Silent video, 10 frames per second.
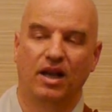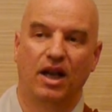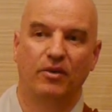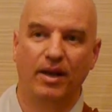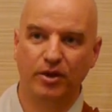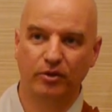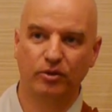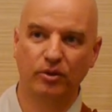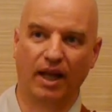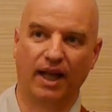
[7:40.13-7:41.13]
And when you
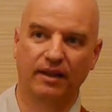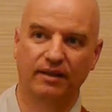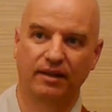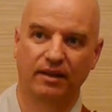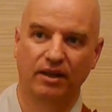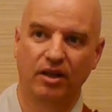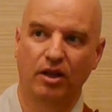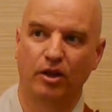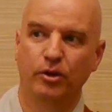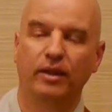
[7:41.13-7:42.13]
do that,
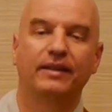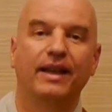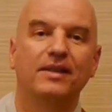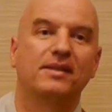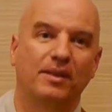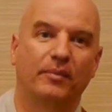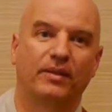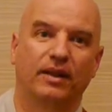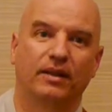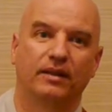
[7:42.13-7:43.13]
you attain
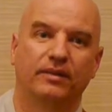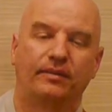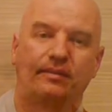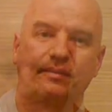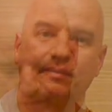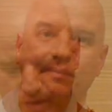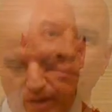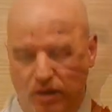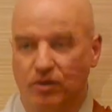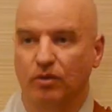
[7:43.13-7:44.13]
something.
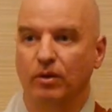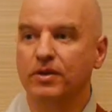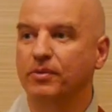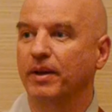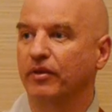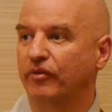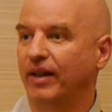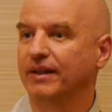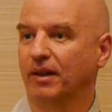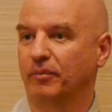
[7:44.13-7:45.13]
So once we are
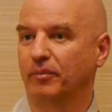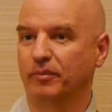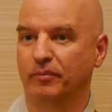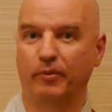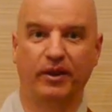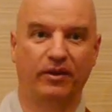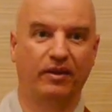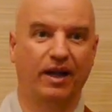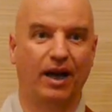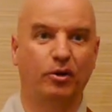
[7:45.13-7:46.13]
fed up
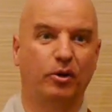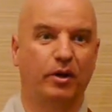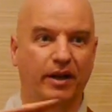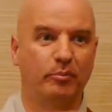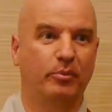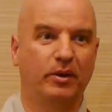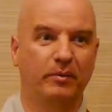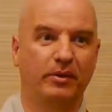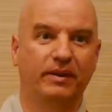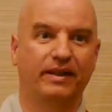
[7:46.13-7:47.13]
with our
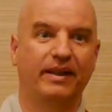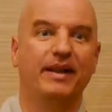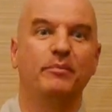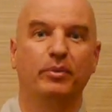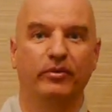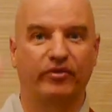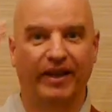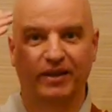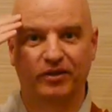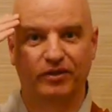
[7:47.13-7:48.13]
impermanent and
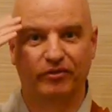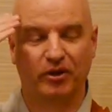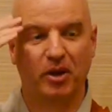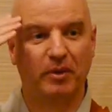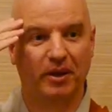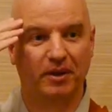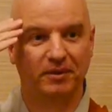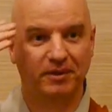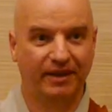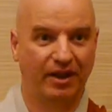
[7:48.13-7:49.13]
imperfect phenomena
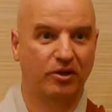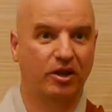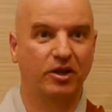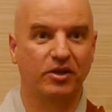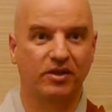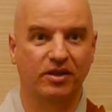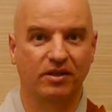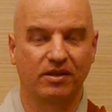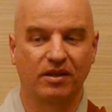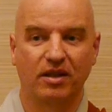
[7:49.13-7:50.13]
in our
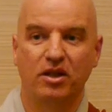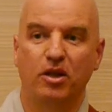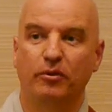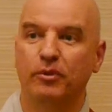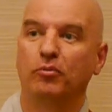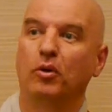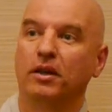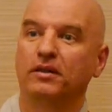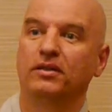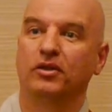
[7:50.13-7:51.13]
consciousness, we
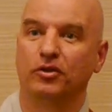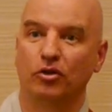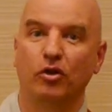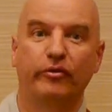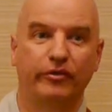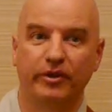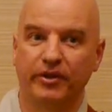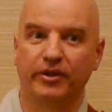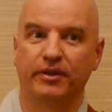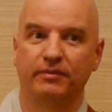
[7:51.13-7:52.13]
want to go
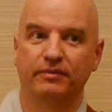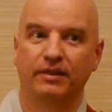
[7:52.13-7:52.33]
further.